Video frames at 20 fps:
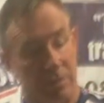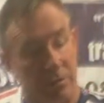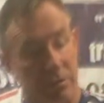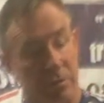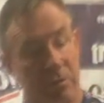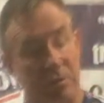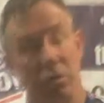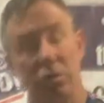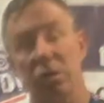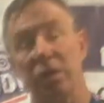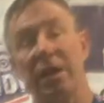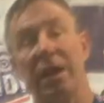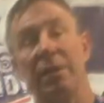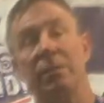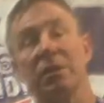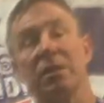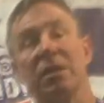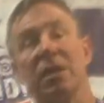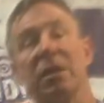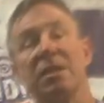If you took
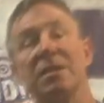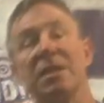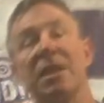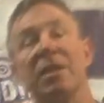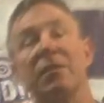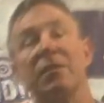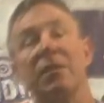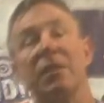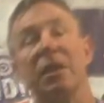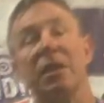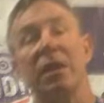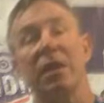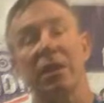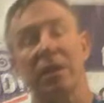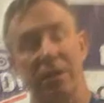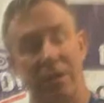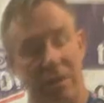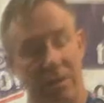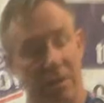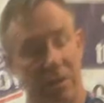cable ties out of the
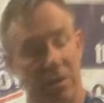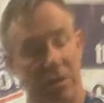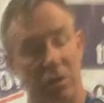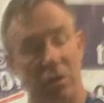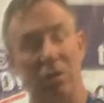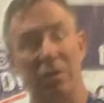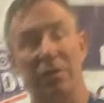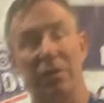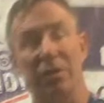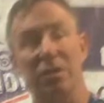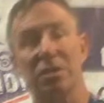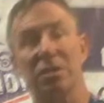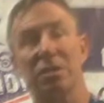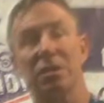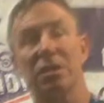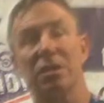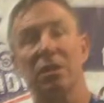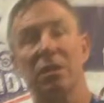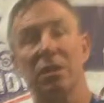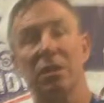
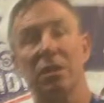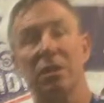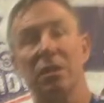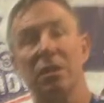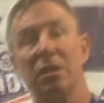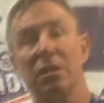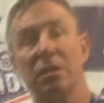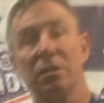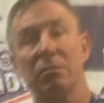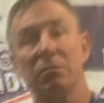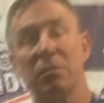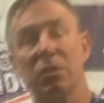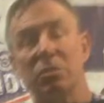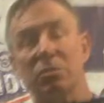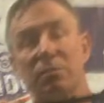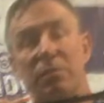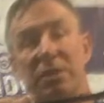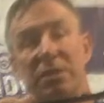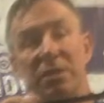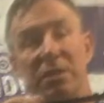universe,
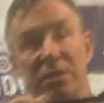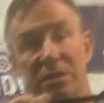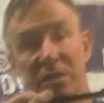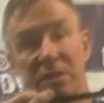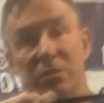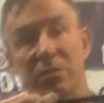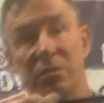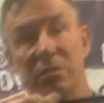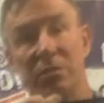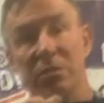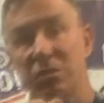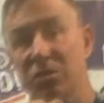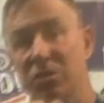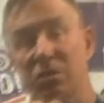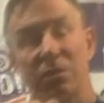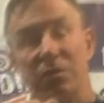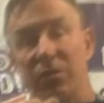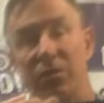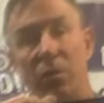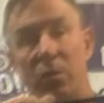most businesses would
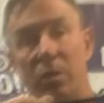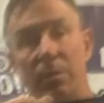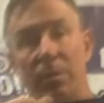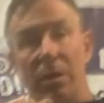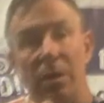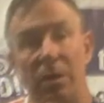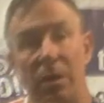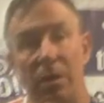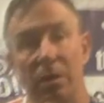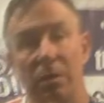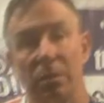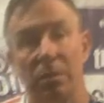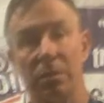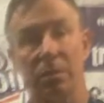just fall apart.